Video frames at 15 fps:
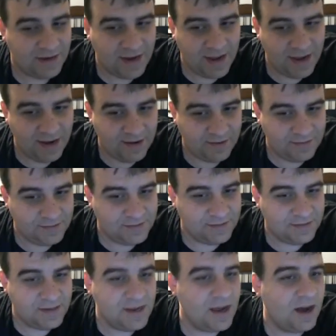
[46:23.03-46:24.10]
and
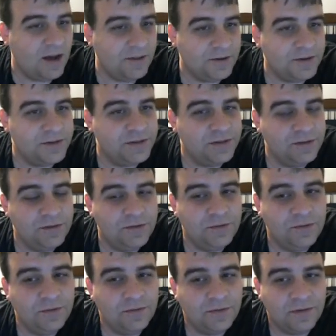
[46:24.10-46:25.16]
the other
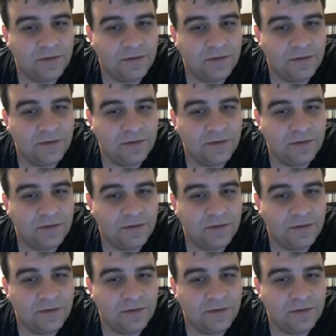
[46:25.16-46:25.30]
two,